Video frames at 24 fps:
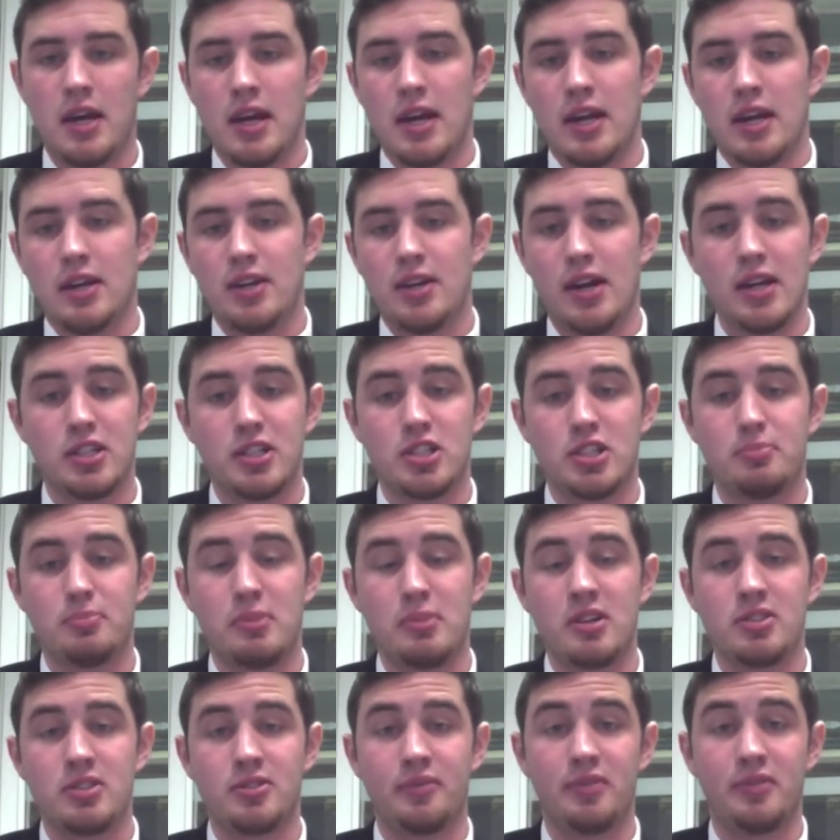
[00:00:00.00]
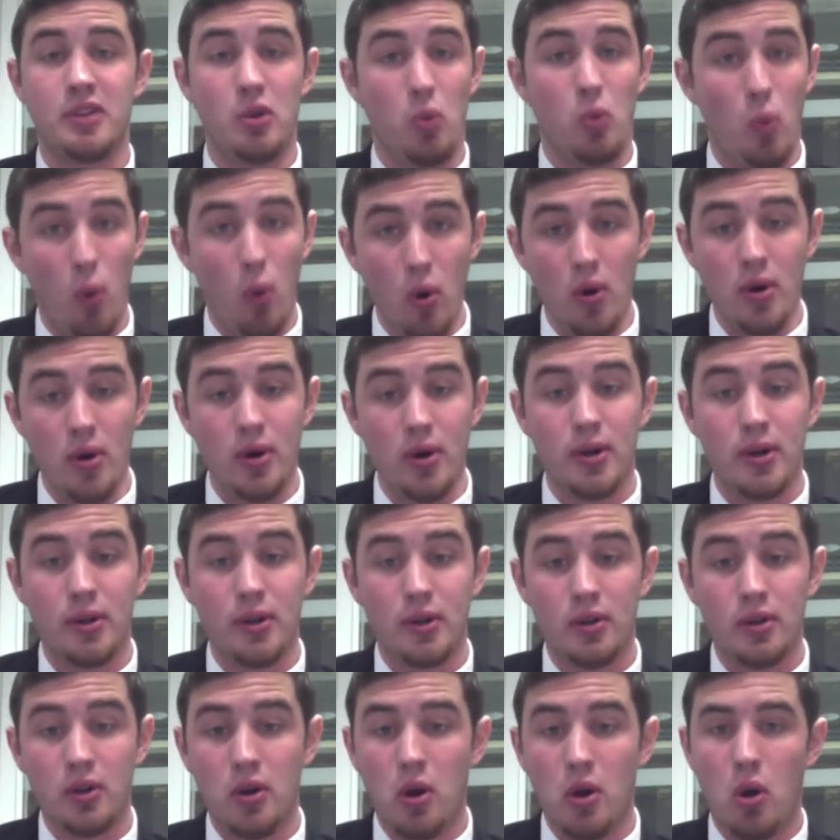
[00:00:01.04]
Not just because of the award
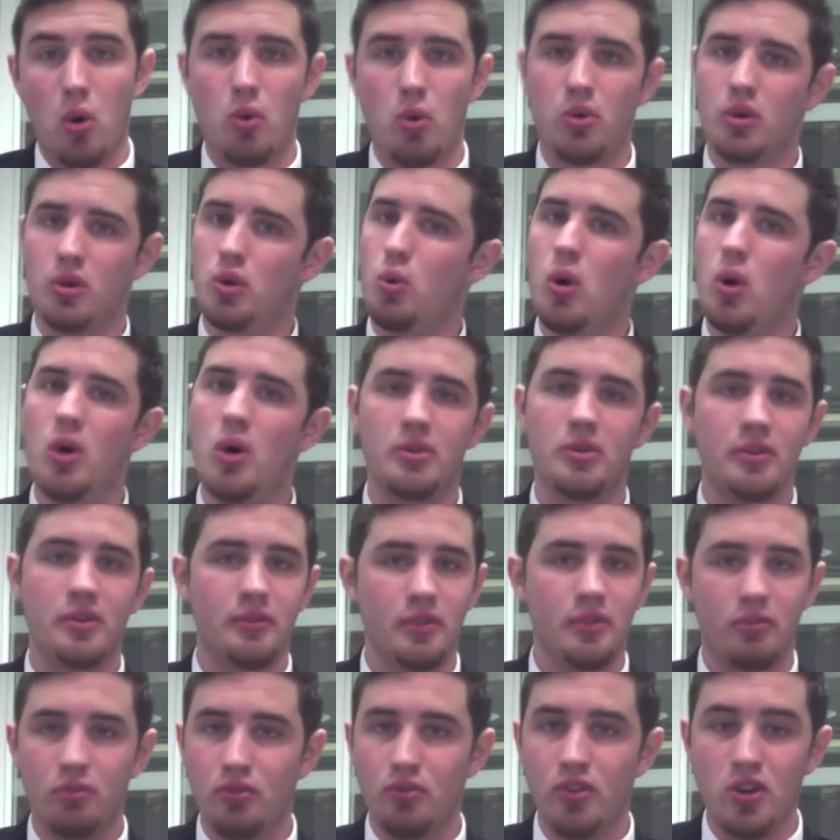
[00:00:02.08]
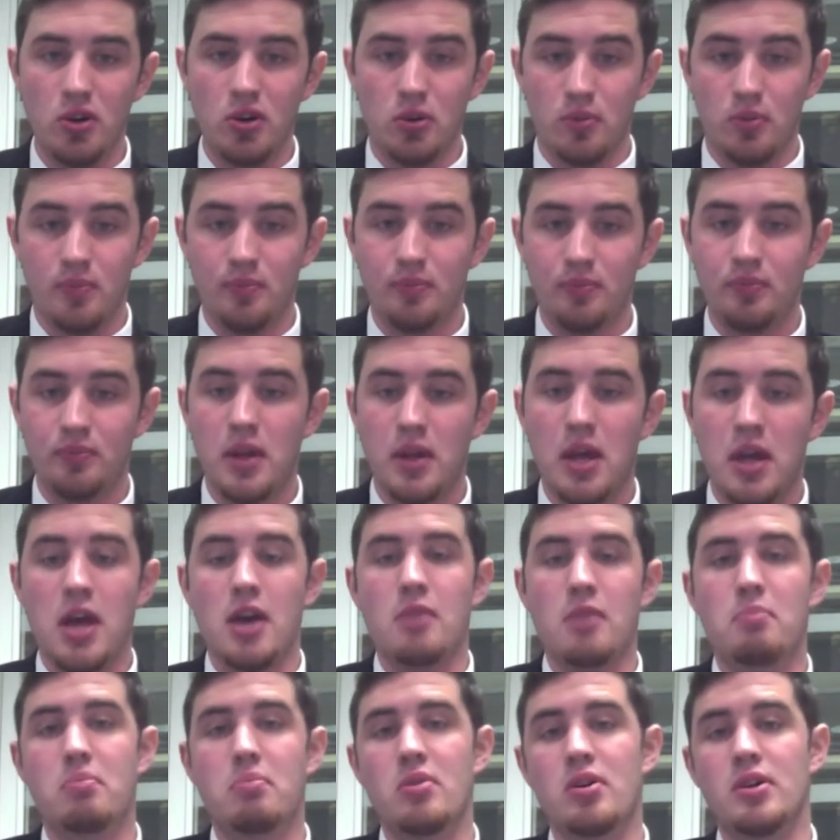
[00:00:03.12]
or the quality of the film,
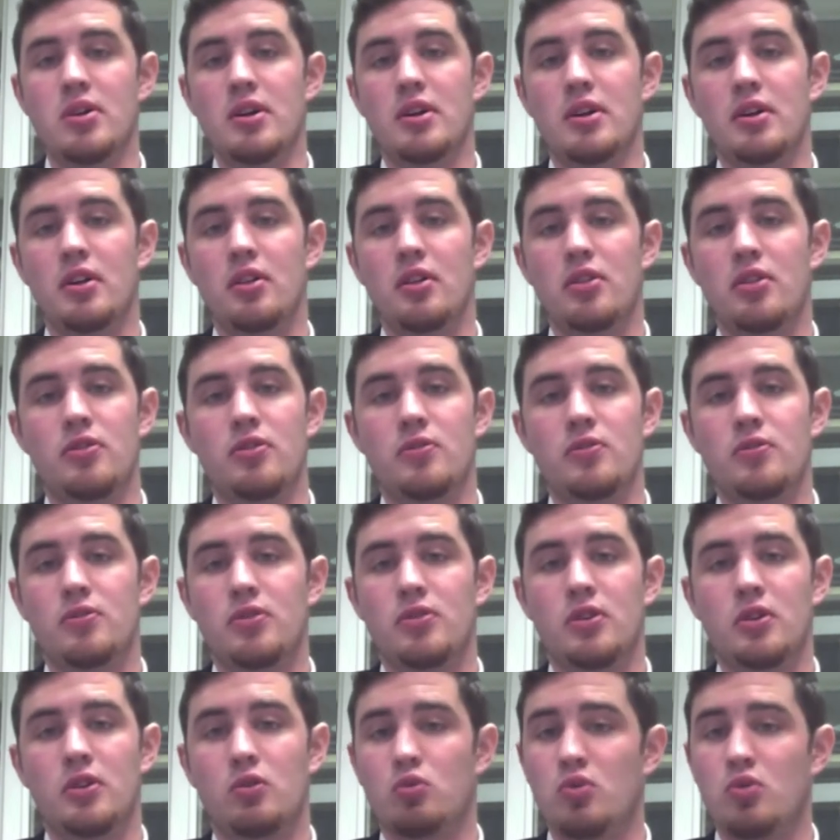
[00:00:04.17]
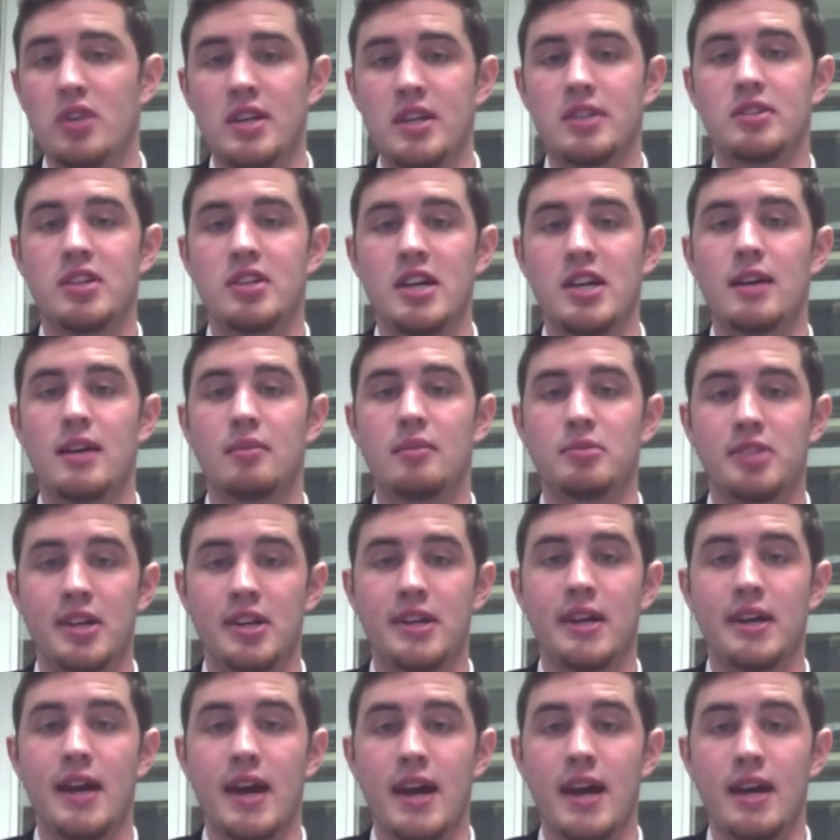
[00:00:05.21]
but the great times I
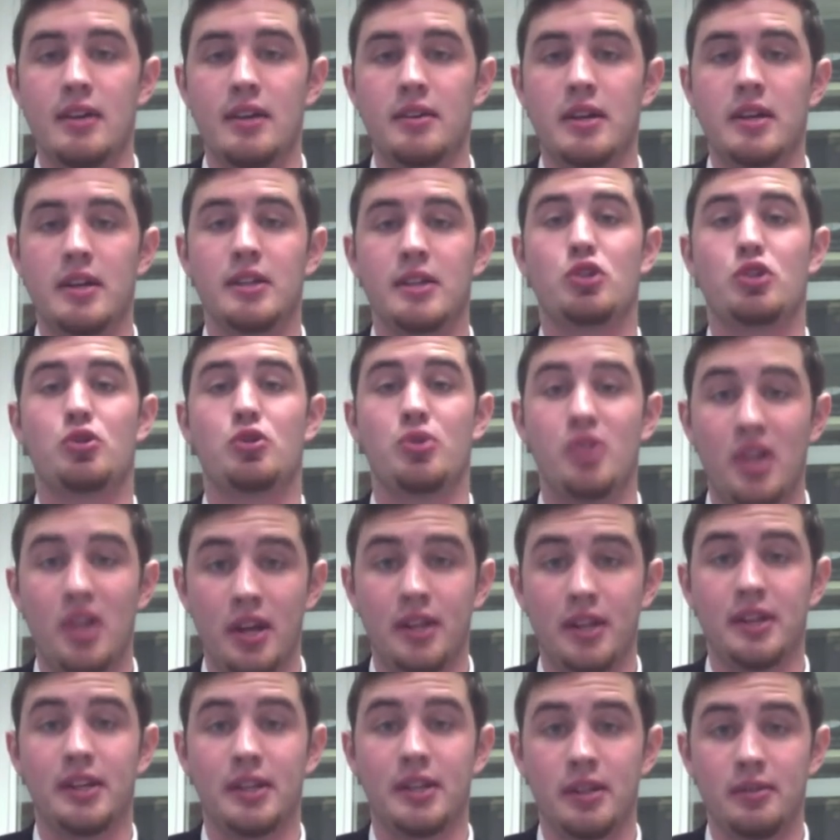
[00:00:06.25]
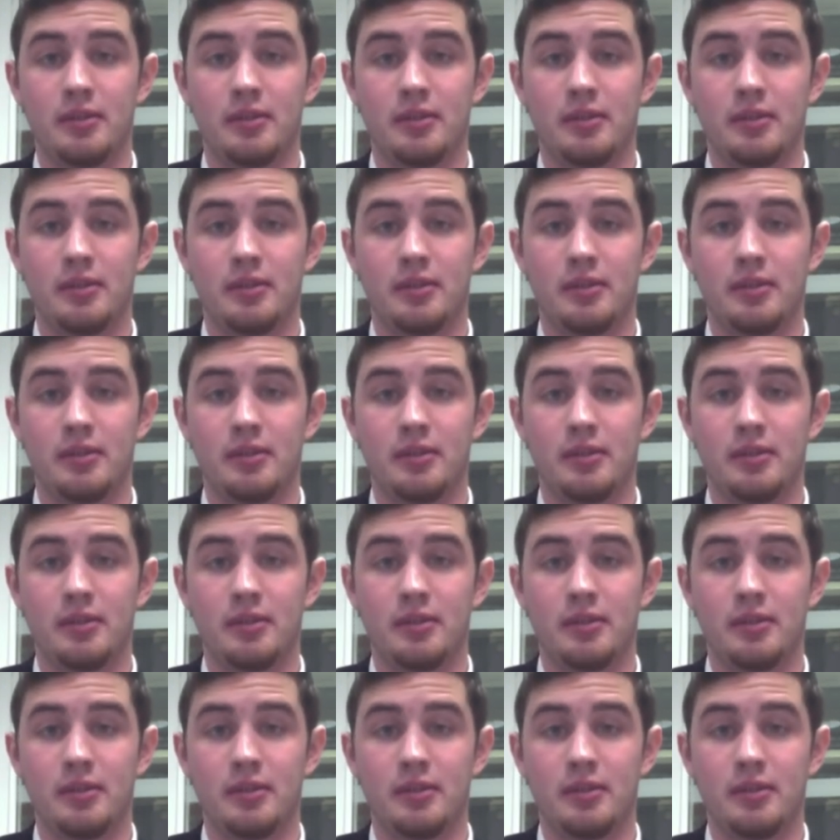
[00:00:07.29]
had in creating it.